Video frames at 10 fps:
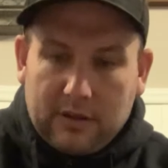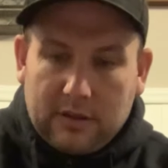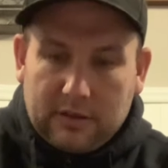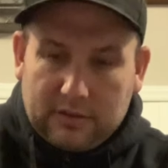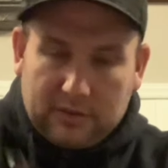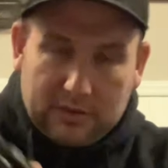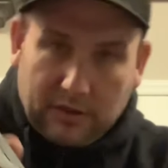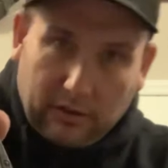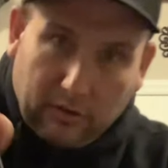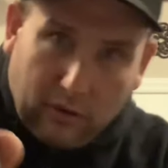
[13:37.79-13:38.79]
This is just a
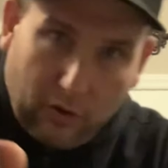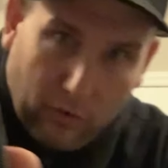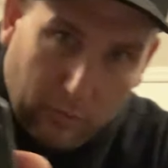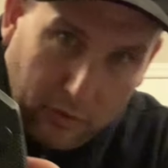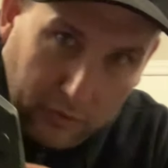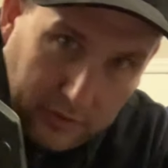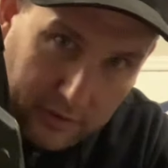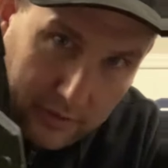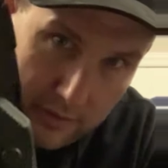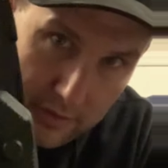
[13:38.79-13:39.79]
little Kobalt
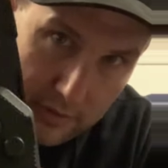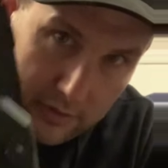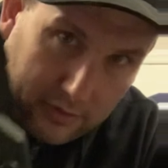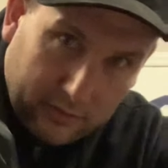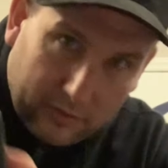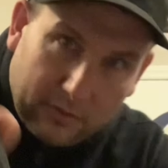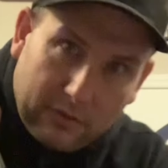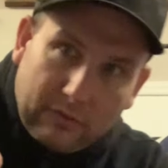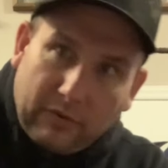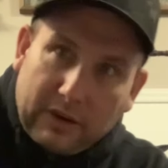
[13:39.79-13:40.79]

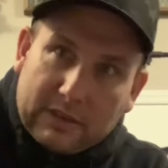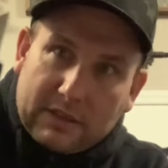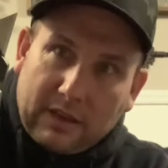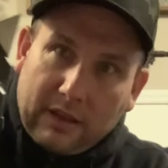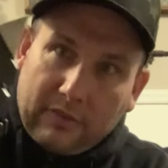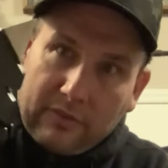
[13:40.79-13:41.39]
razor knife